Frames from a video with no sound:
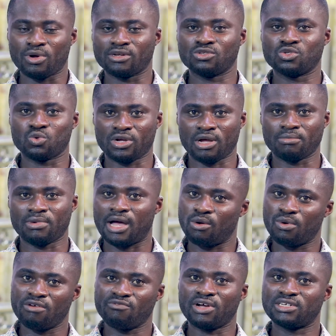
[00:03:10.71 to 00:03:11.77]
one to come.
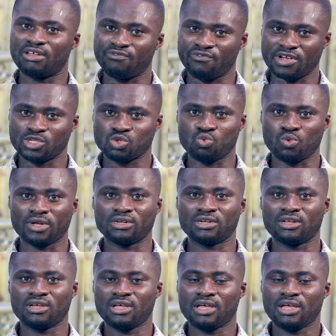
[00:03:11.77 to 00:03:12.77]
However, the first one,